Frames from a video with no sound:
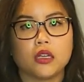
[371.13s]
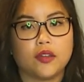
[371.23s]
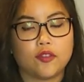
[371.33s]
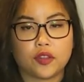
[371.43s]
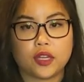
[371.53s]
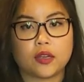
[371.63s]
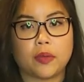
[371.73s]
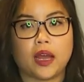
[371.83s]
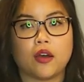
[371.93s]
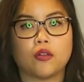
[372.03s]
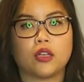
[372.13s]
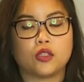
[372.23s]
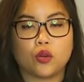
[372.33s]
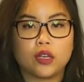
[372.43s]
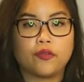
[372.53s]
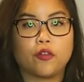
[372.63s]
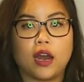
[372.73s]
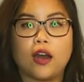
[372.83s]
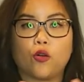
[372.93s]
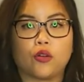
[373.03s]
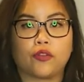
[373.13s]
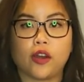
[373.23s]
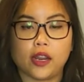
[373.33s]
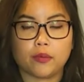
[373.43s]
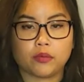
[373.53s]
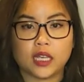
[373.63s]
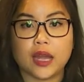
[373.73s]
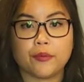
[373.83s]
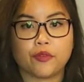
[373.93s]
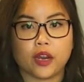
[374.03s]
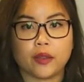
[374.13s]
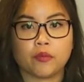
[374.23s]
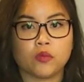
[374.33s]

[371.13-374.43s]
If you think about a 24-hour time frame,